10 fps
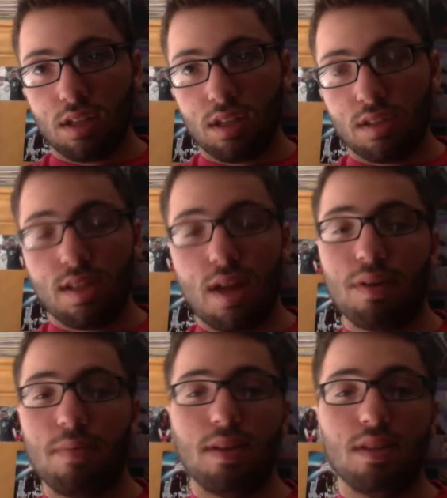So that would
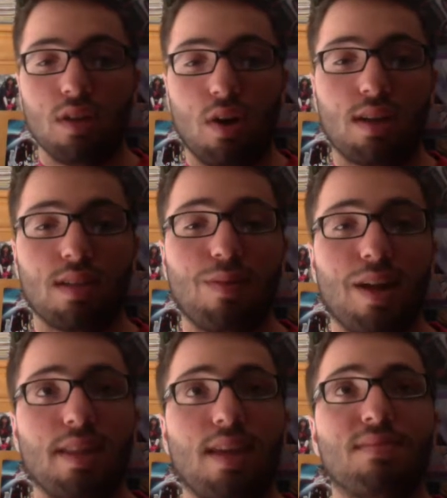have been Dawn of the
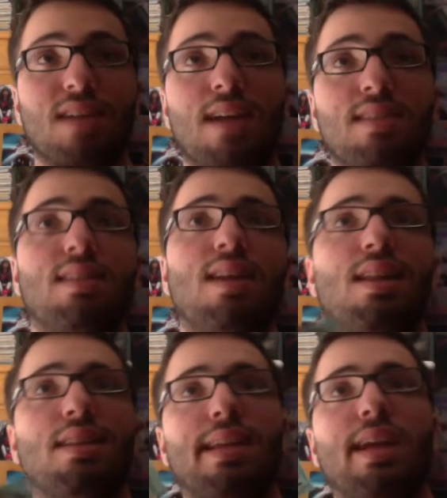Planet of the Apes. I did
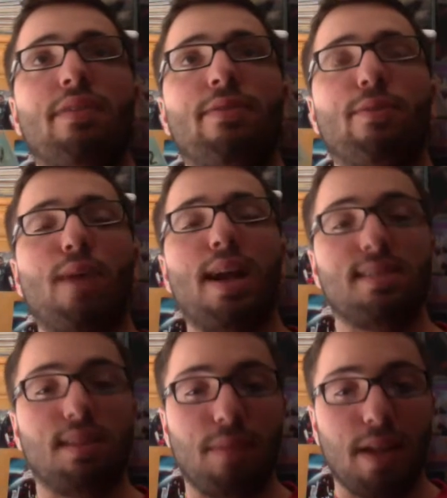not care for Rise
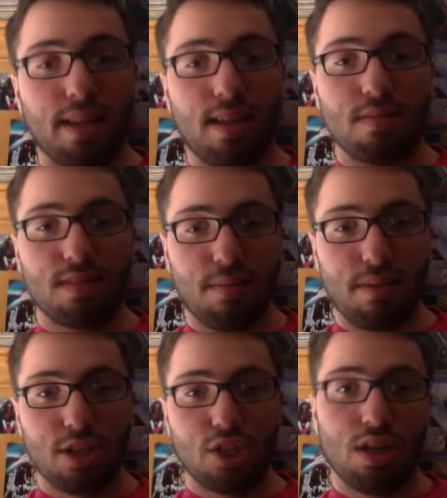of the Planet of the Apes that
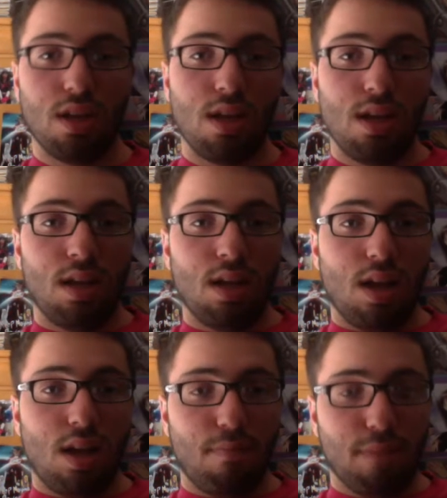much.
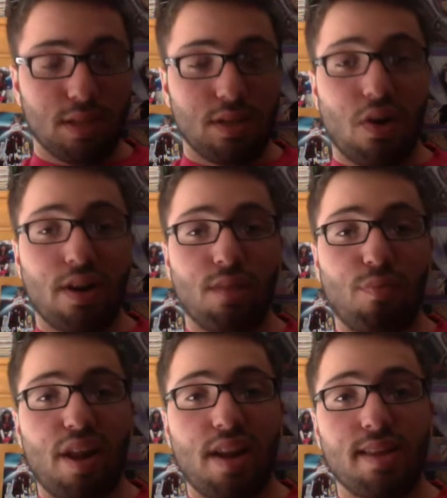But Dawn of the
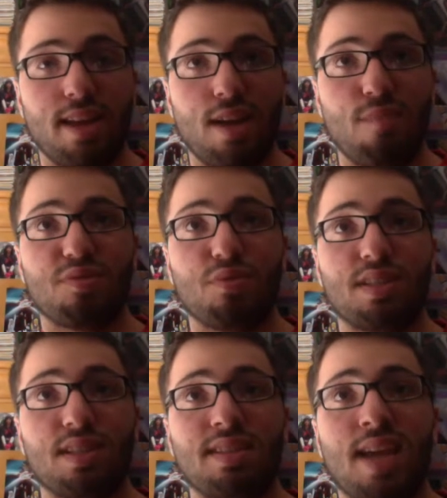Planet of the Apes was a
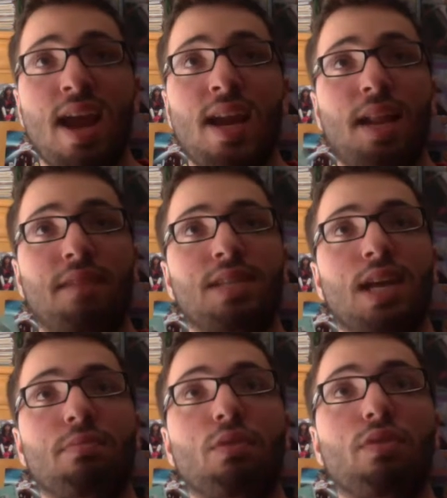10 out of
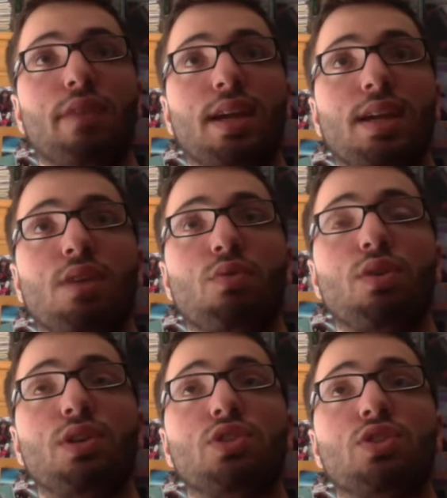10 movie. It
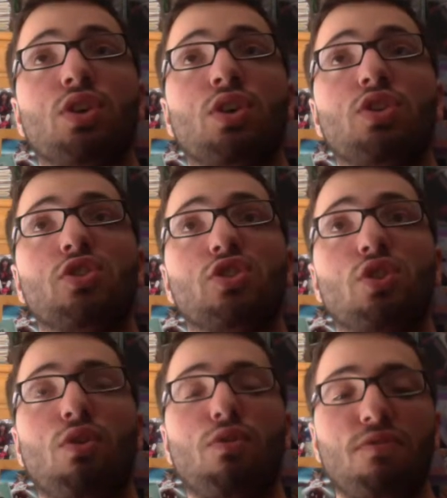was
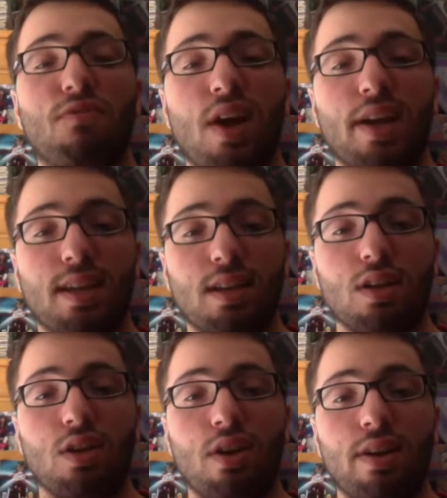so fucking
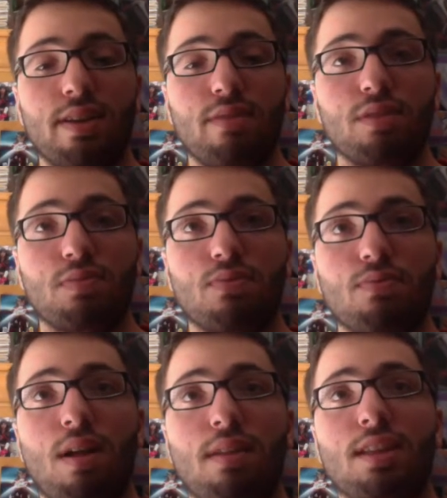good. It was
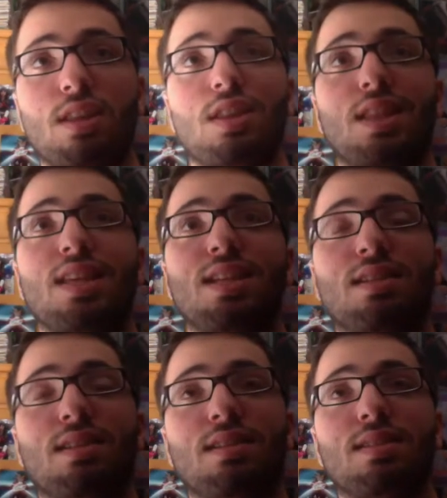probably the
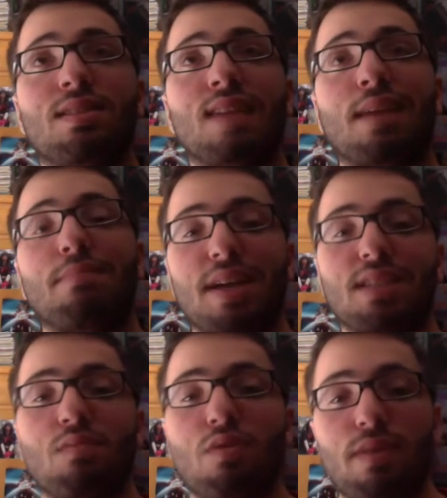second
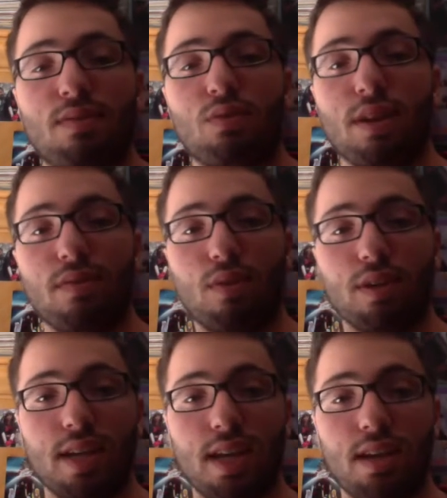best movie of
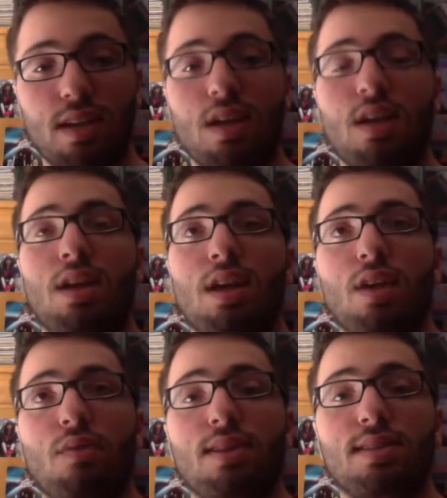2014.
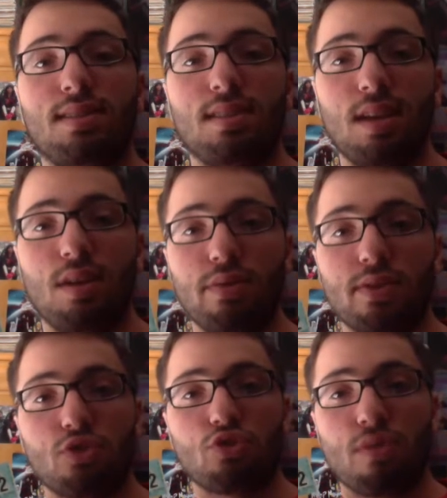It
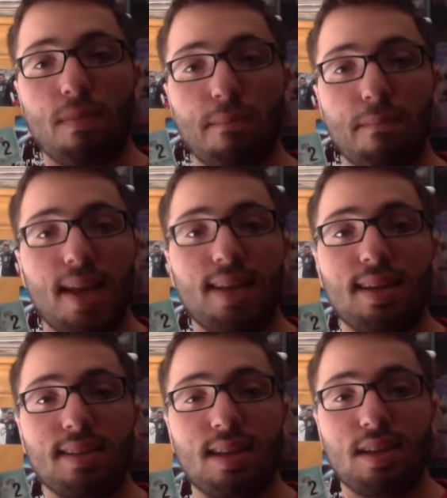was
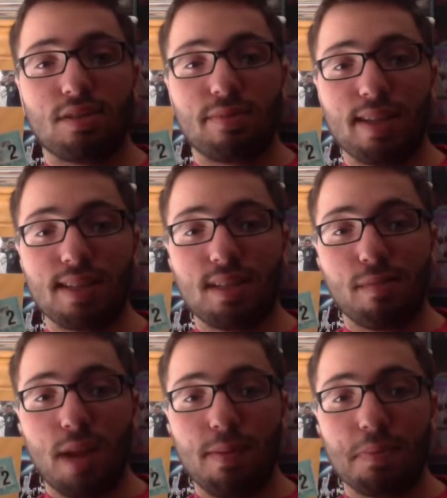tremendous, and it's surprising because I'm
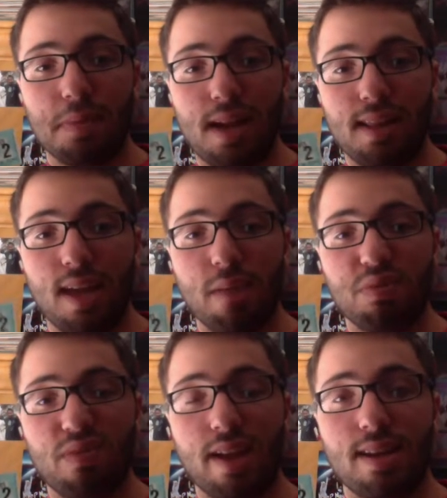not a big Planet of the Apes
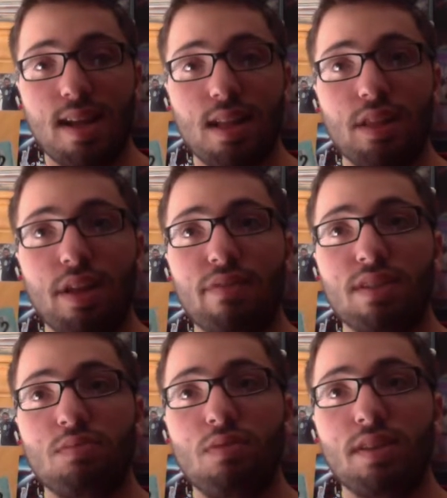fan, and I love
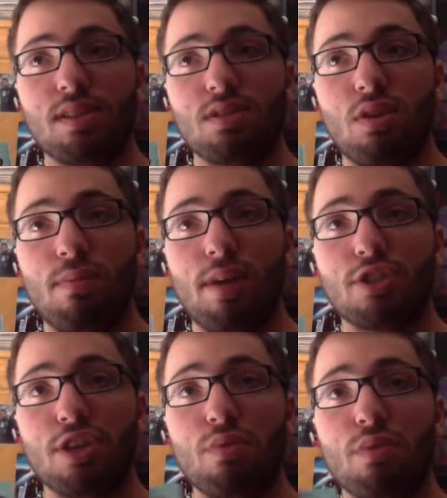this movie so
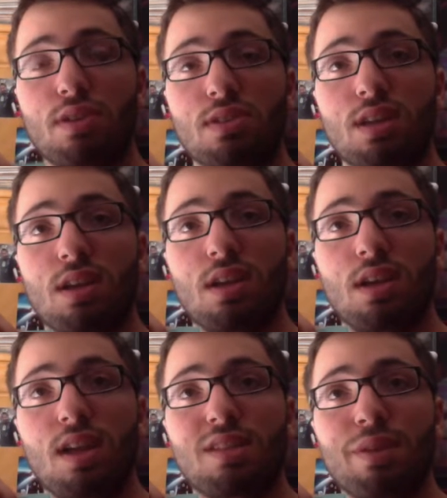much.
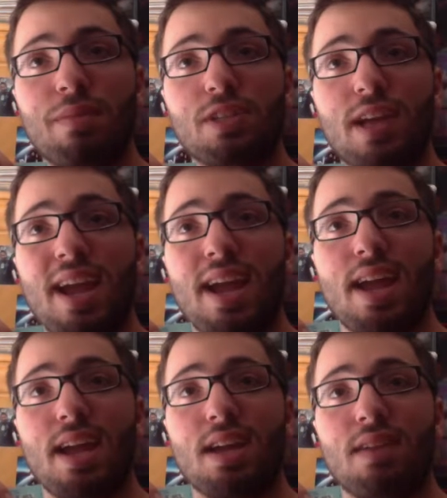It's pretty much
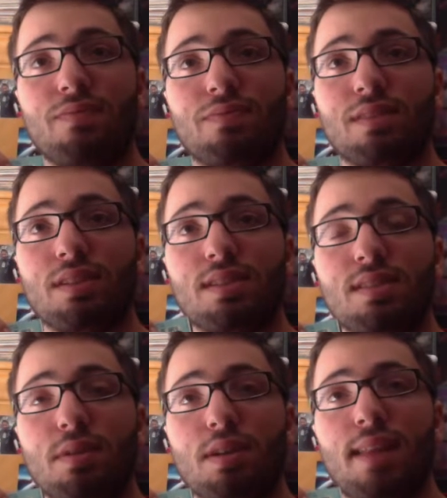a
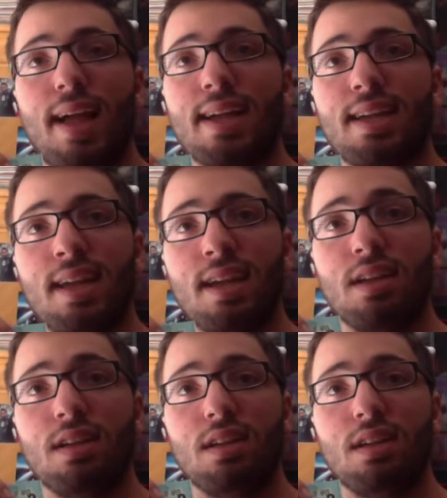similar to Lion King,